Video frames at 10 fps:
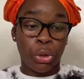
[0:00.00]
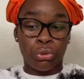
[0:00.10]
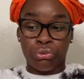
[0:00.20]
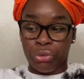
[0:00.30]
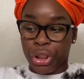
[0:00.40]

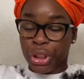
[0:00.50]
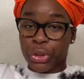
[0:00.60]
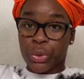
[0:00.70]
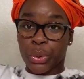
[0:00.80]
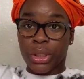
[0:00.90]

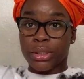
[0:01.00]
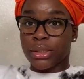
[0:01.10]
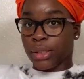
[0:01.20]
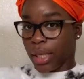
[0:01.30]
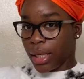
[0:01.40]

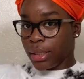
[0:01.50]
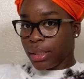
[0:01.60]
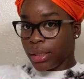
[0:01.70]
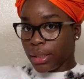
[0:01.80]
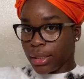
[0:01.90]
retwist
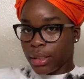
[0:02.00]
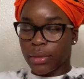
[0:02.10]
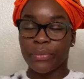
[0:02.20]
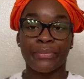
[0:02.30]
day.